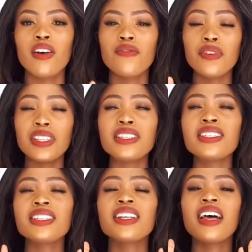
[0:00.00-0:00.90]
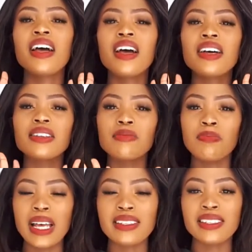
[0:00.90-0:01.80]
For this
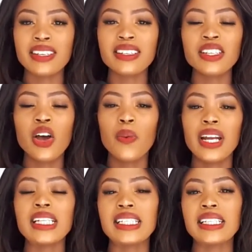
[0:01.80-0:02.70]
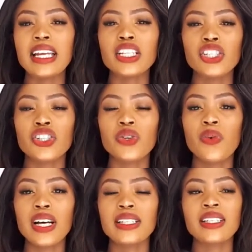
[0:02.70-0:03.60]
basket, what I decided to do
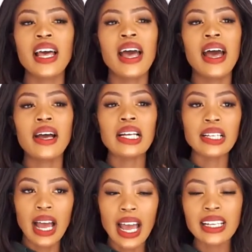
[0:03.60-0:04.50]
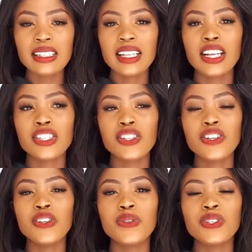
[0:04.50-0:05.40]
was I decided to
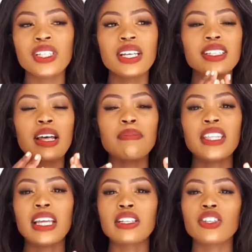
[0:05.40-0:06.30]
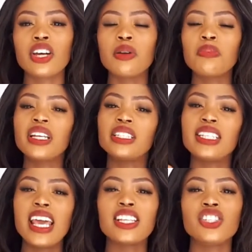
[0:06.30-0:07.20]
use something that's going to bring
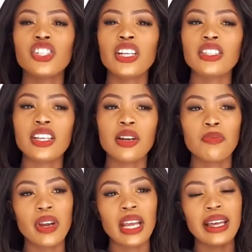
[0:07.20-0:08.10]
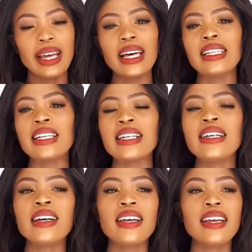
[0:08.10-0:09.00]
texture, it's going to bring color,
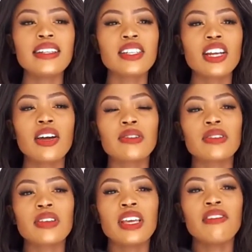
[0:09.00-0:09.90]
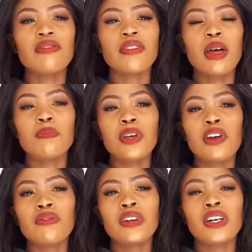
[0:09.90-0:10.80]
it's going to give a bit
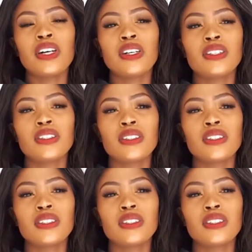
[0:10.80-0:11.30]
of a